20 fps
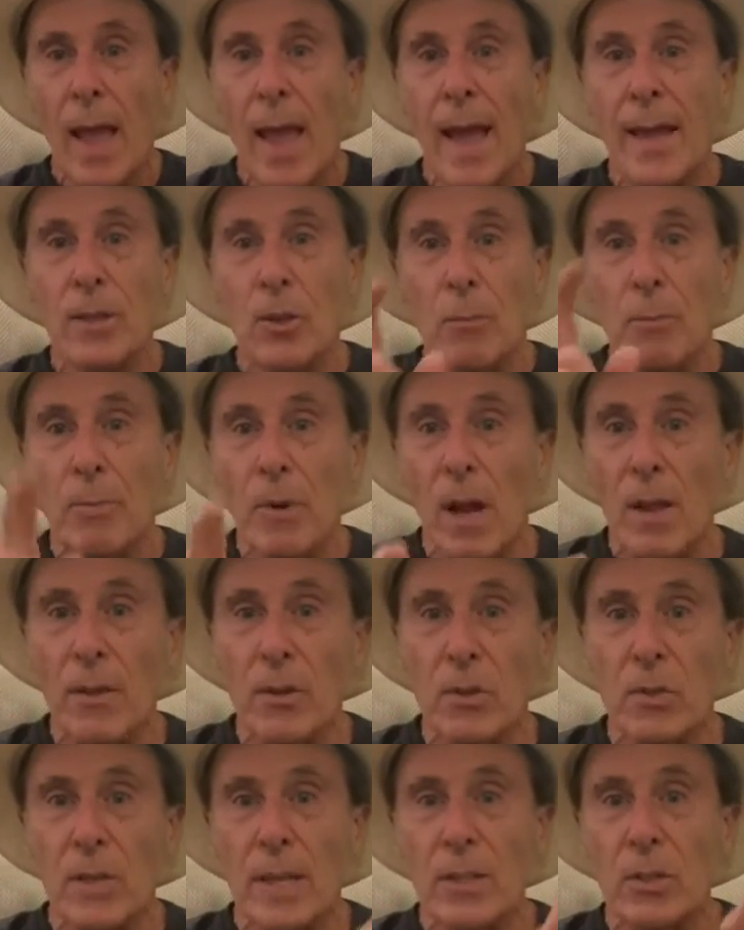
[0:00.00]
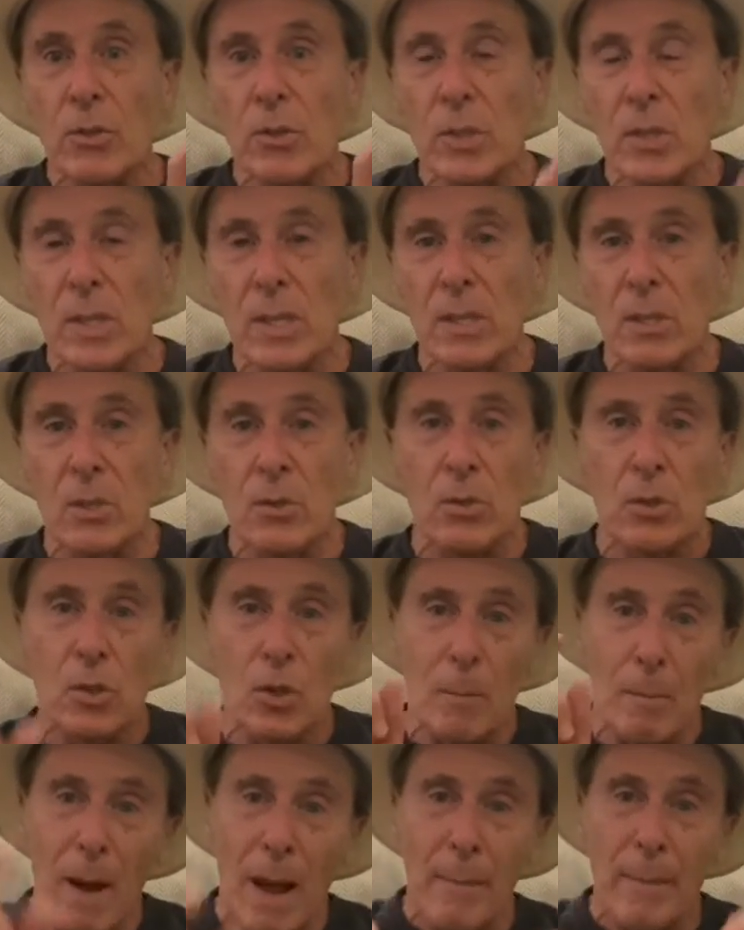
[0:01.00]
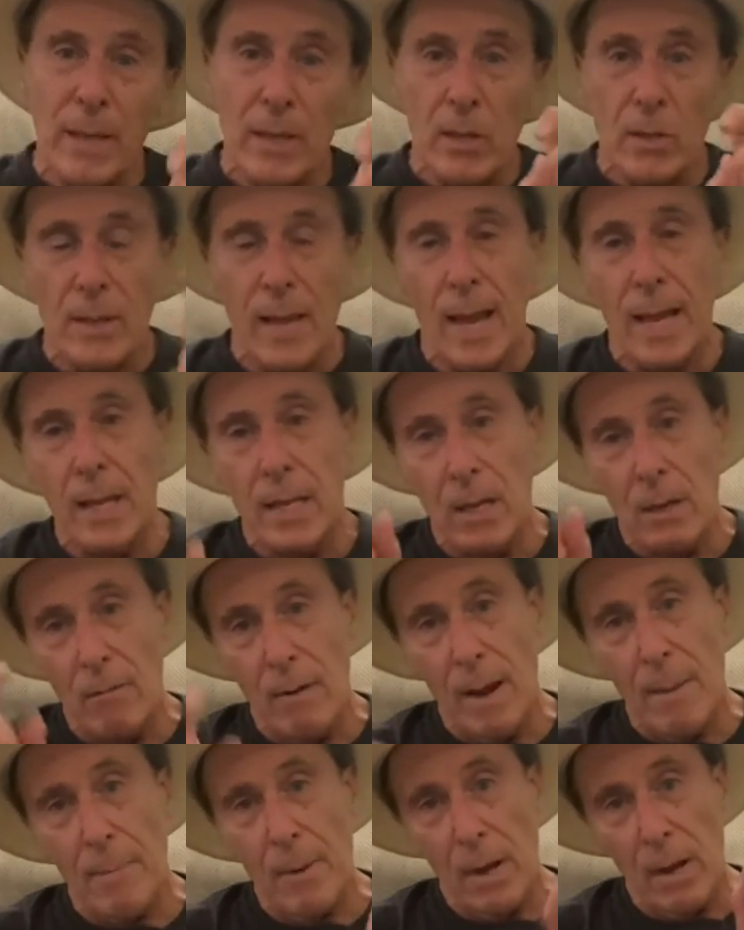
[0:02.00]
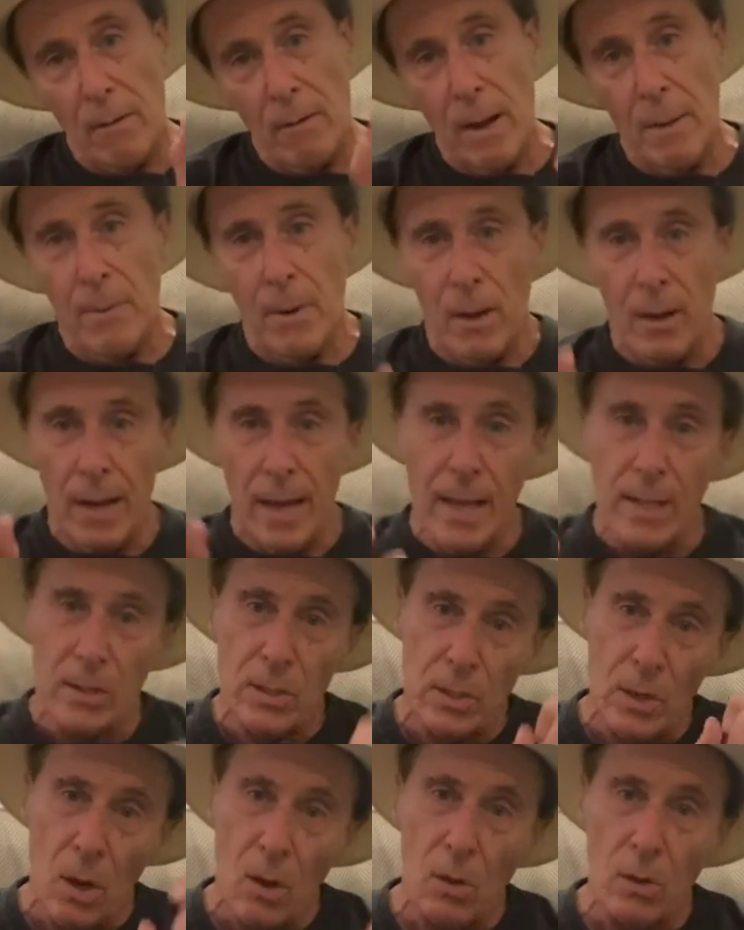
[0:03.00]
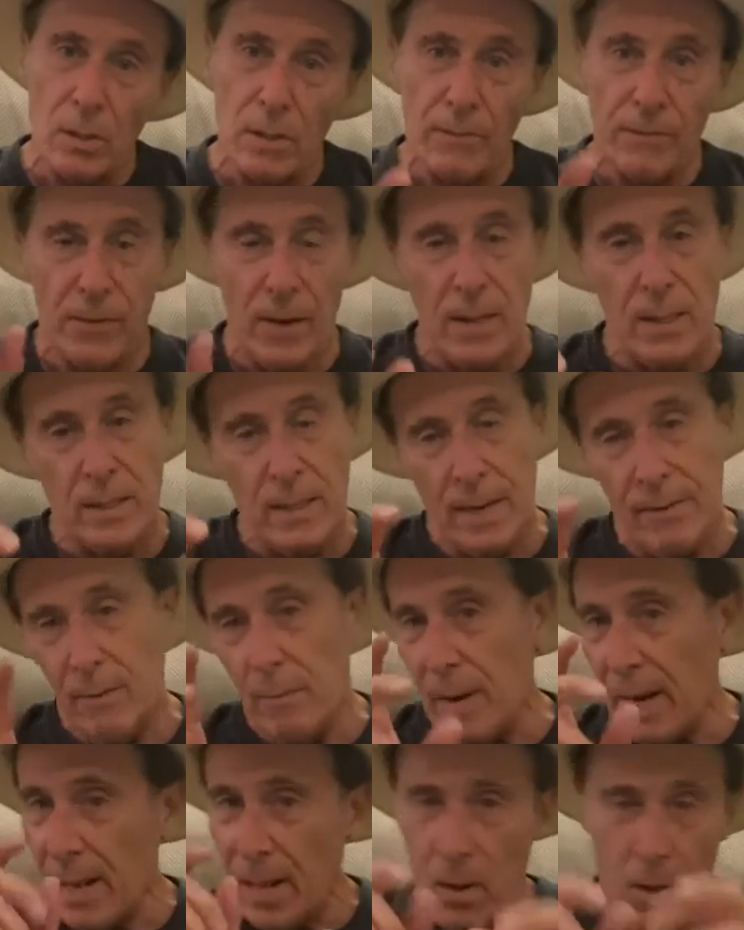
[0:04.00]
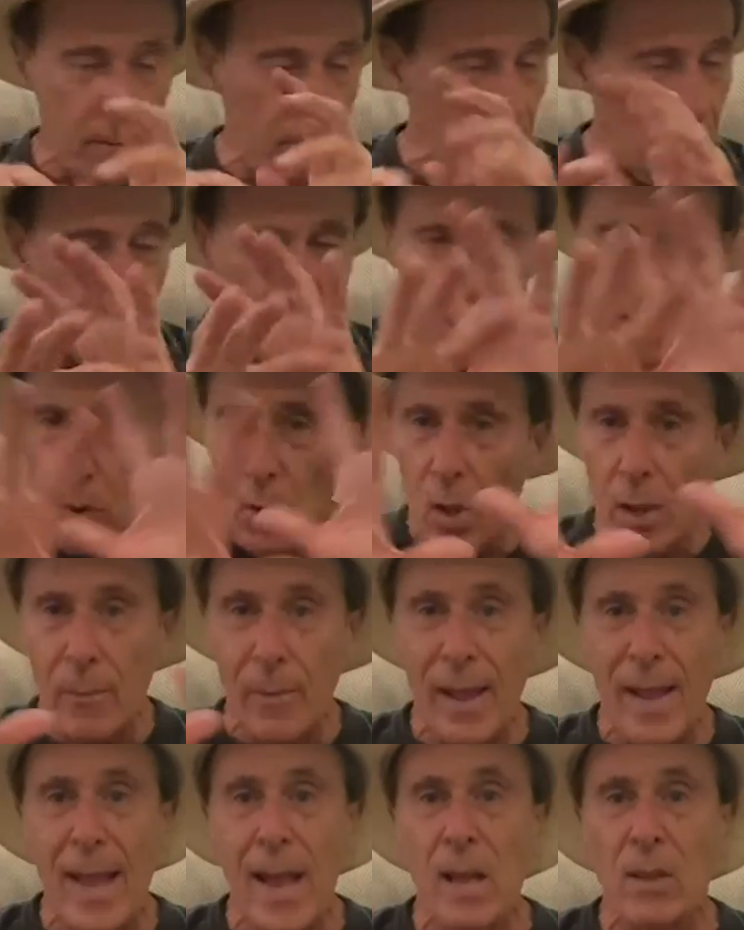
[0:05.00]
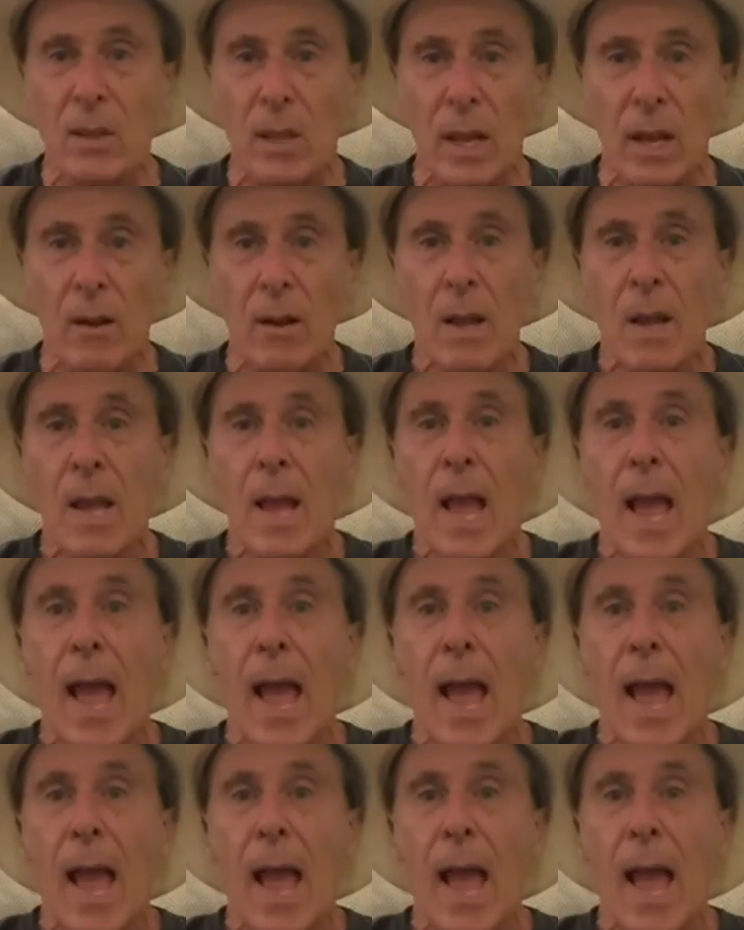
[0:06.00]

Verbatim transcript: And your brothers and your sisters and your mommy and your daddy and grandpa and grandpa and aunts and uncles and friends and everybody, everybody, all the way out there.